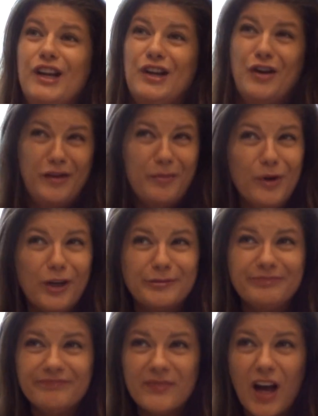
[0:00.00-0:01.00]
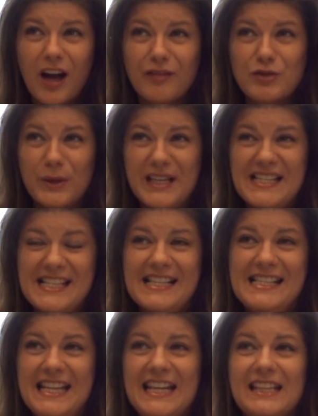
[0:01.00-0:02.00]
November of
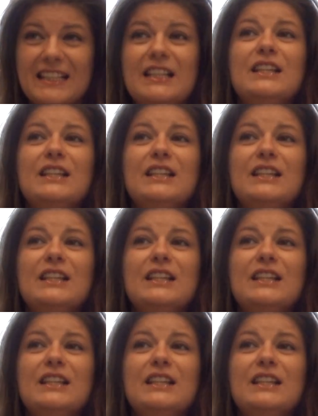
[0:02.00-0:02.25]
2016.